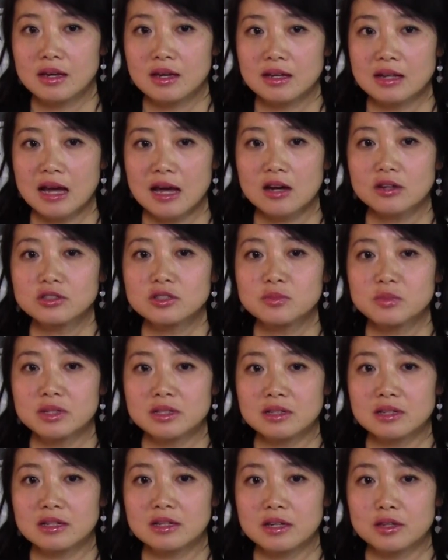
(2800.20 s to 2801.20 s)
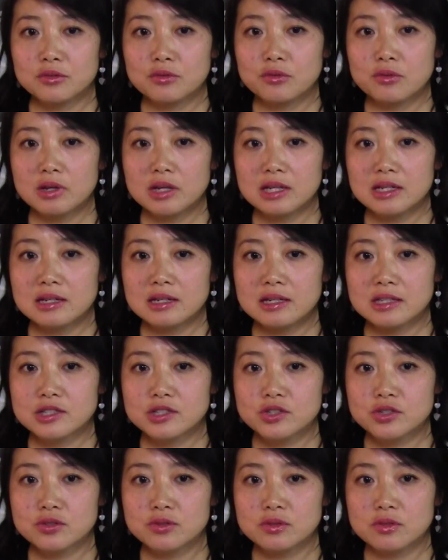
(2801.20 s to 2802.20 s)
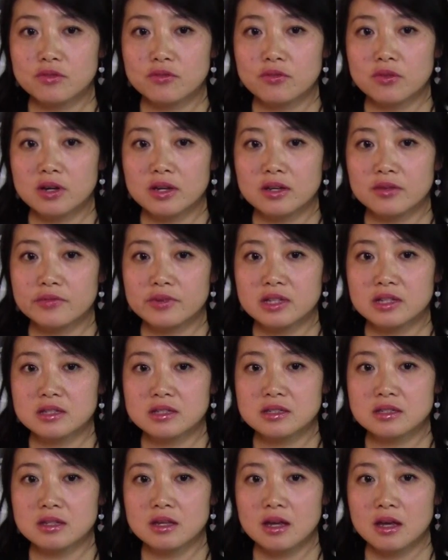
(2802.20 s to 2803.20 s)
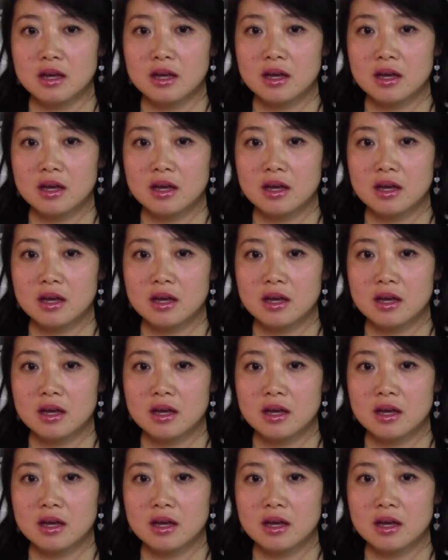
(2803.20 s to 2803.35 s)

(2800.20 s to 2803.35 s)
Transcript: And ultimately, it really leads to the forgiveness